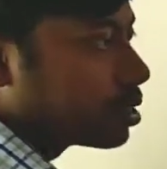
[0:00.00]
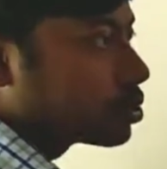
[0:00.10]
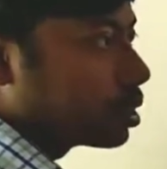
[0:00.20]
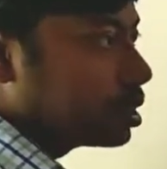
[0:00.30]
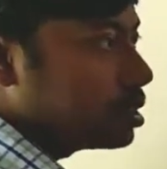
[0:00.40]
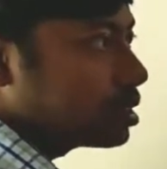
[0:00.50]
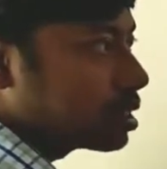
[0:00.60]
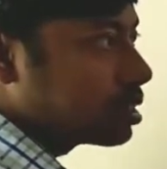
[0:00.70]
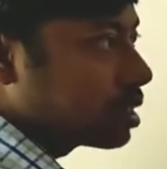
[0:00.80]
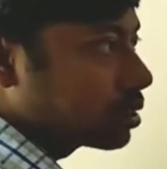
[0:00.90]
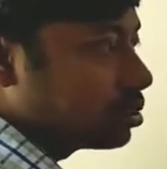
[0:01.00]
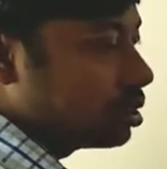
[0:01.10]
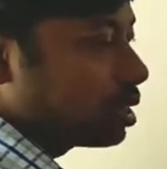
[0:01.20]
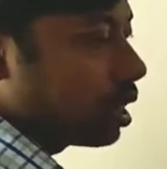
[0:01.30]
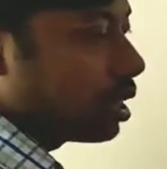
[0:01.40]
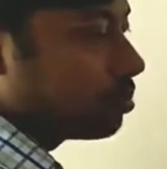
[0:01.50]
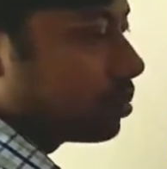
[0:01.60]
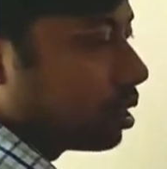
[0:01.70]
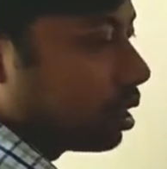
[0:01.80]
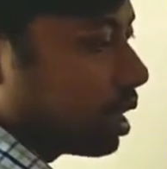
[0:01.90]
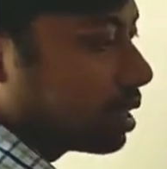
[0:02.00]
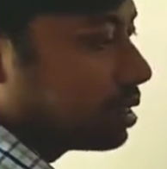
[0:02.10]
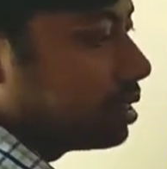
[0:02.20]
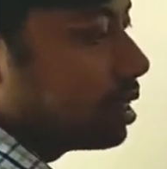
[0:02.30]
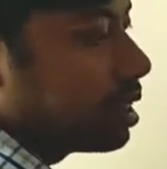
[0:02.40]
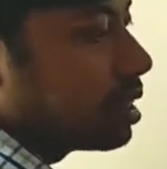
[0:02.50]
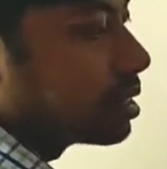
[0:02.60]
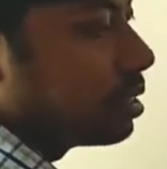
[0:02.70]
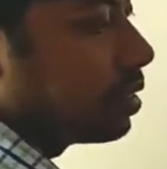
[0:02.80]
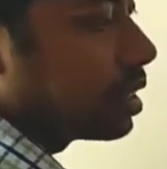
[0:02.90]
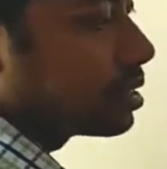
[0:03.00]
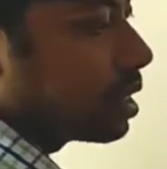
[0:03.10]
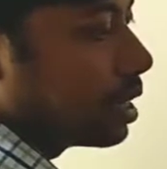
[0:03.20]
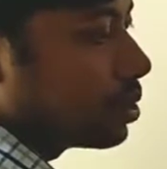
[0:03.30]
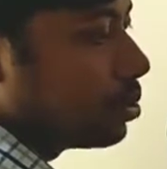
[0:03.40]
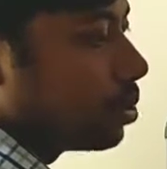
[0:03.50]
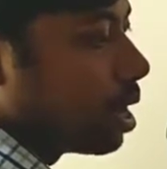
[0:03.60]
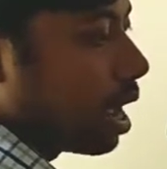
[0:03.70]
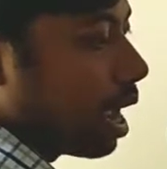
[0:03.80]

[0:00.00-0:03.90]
So in this section actually the exit area is given as A2,